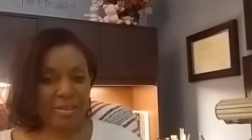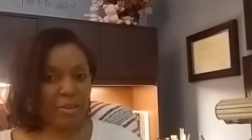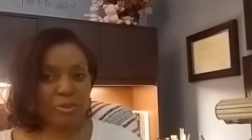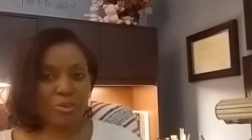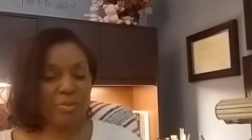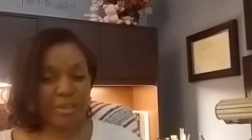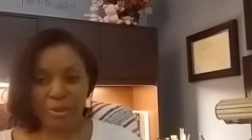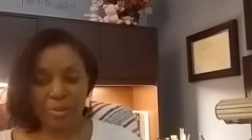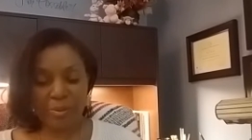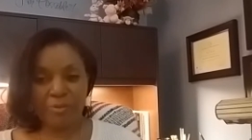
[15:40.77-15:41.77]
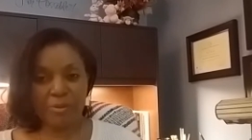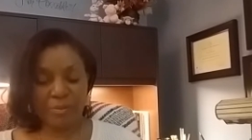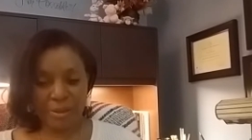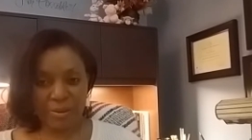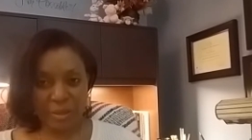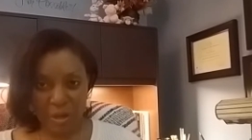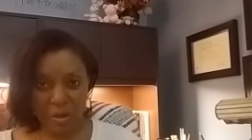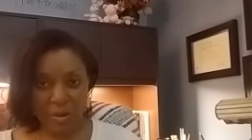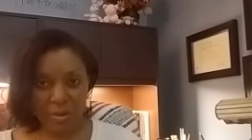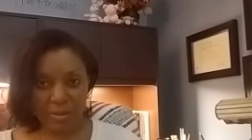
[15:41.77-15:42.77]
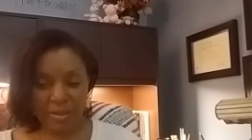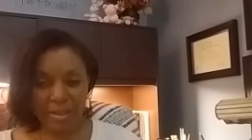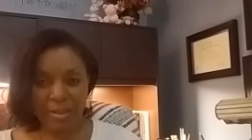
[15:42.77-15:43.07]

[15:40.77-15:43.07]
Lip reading: They don't do therapy for very long.